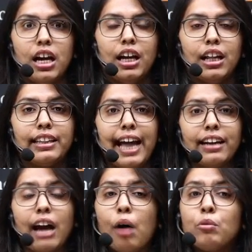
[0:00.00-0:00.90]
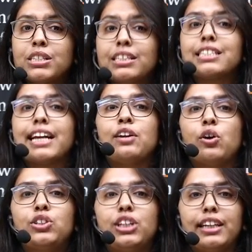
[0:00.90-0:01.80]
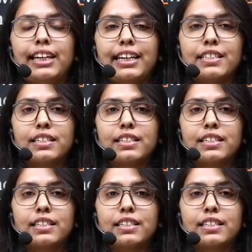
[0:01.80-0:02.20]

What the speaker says: Then how is this energy released?